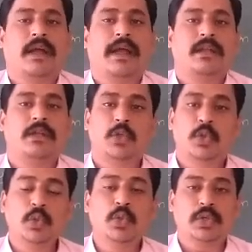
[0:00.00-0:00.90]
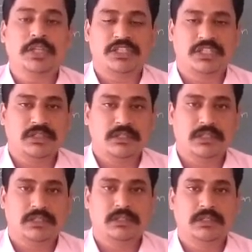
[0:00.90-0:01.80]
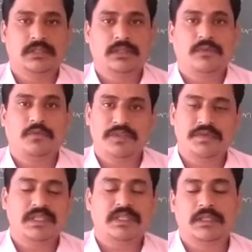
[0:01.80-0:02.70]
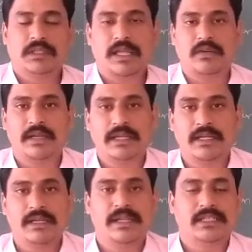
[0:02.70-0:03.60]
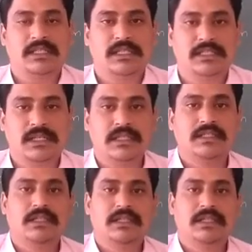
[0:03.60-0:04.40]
And 2 locations, which we calculated in yesterday's class.